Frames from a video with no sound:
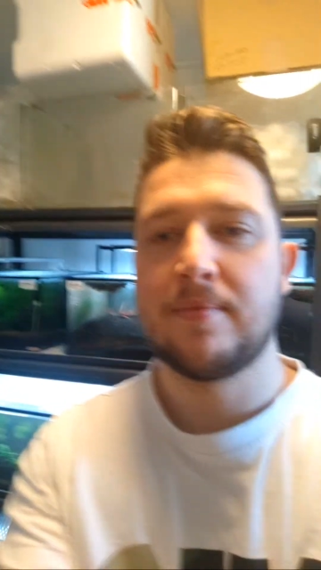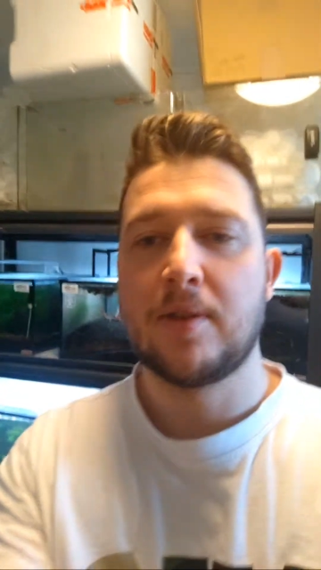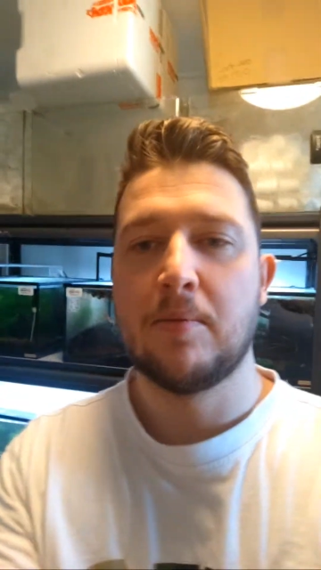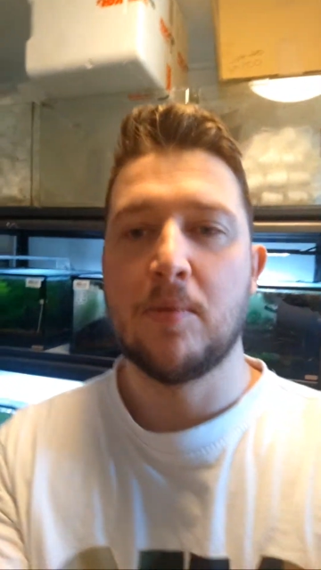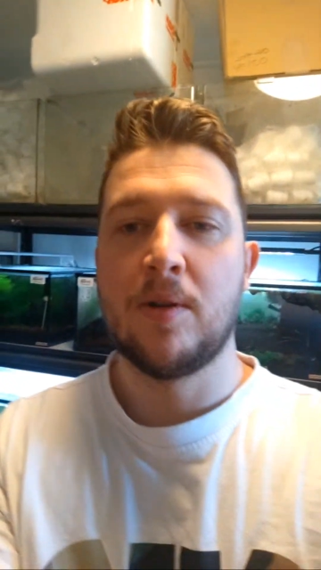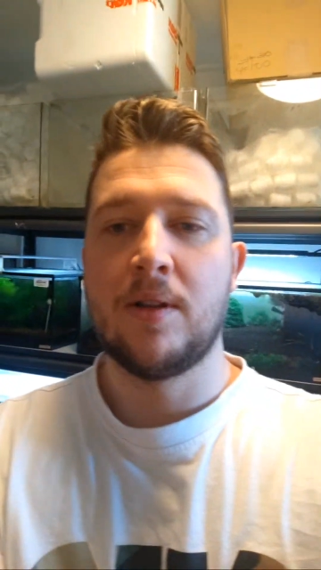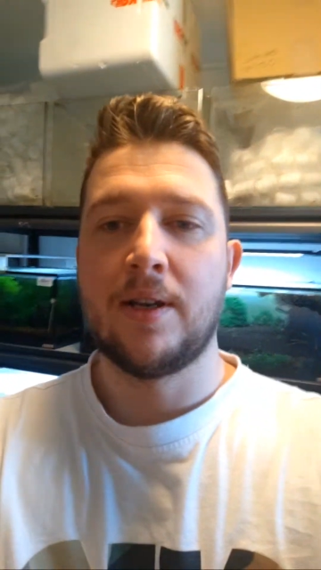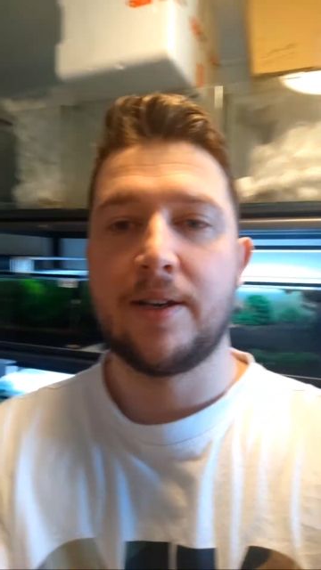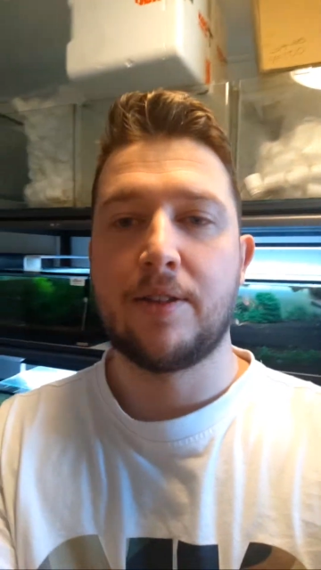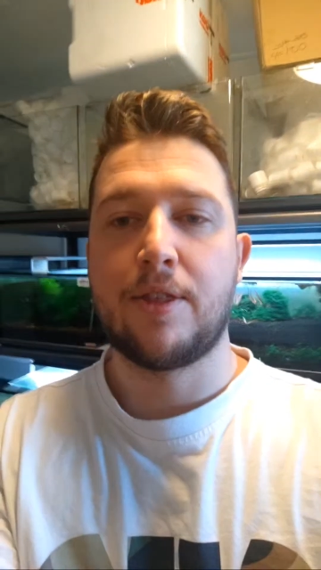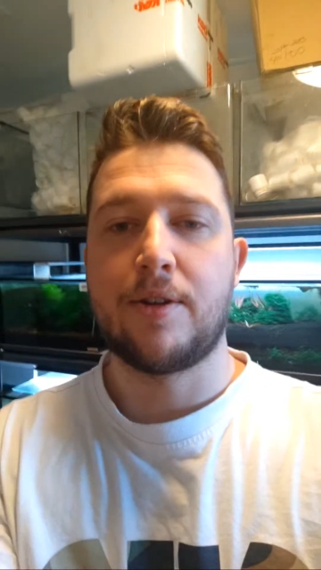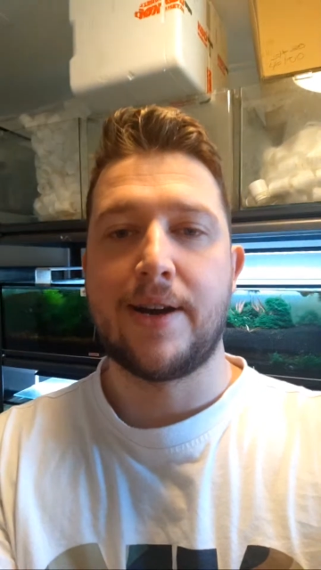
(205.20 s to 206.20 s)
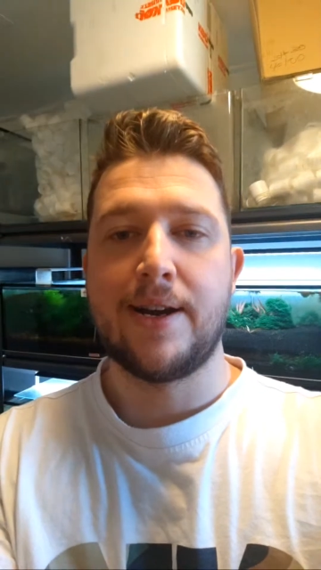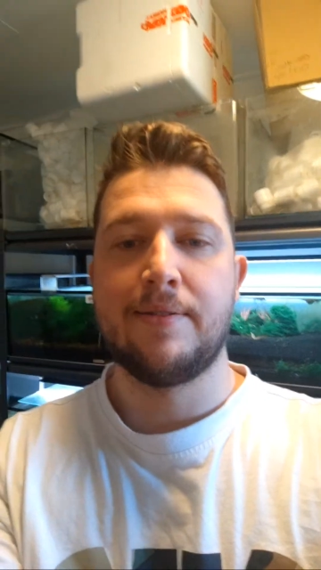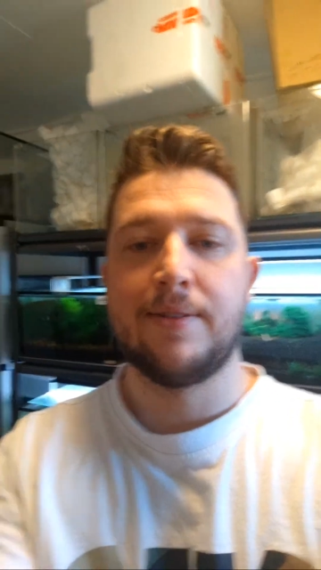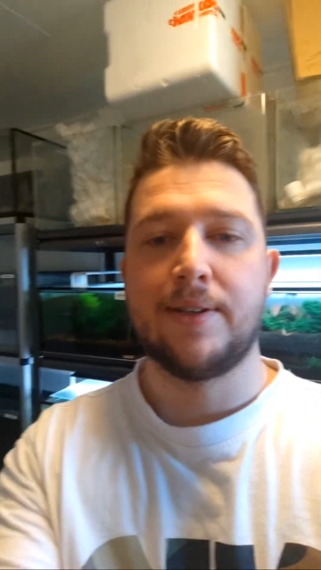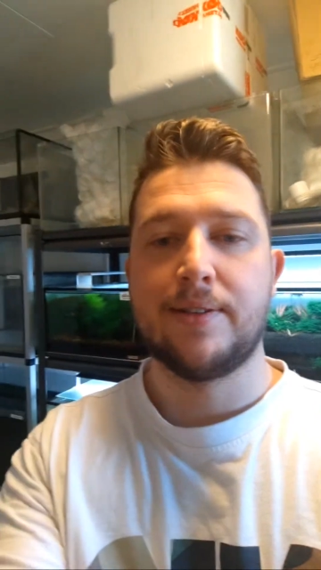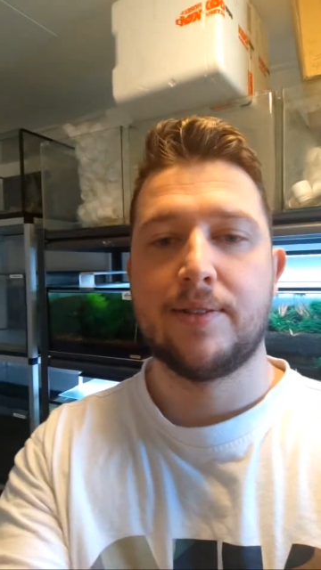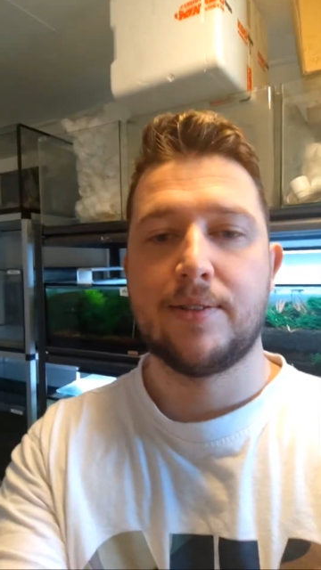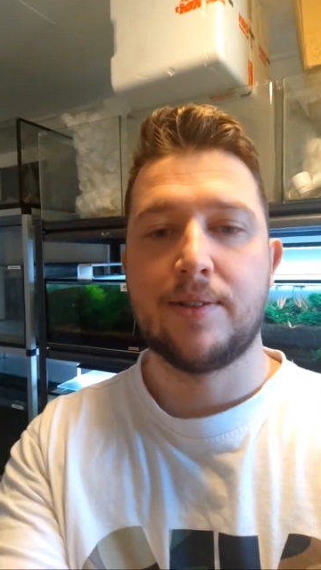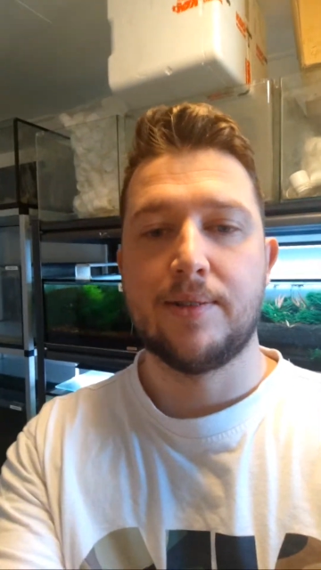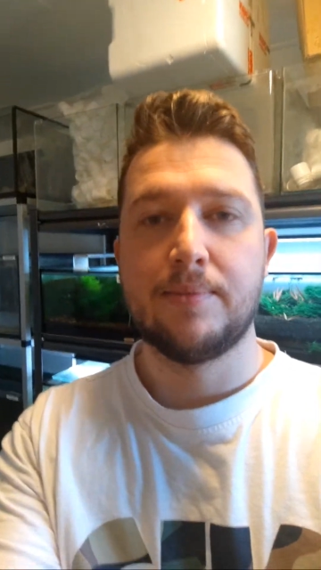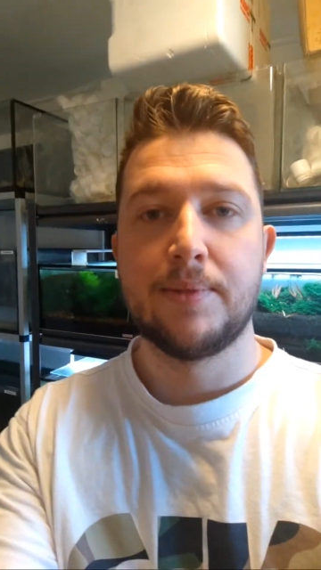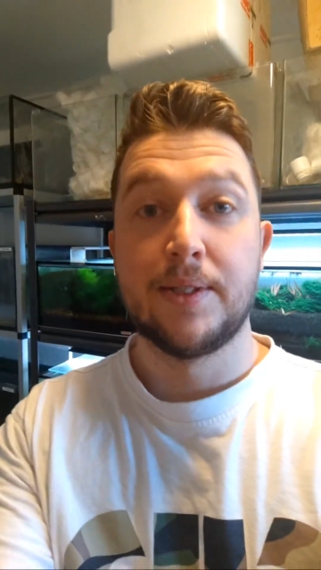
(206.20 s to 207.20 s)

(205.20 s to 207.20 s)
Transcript: More like thriving. So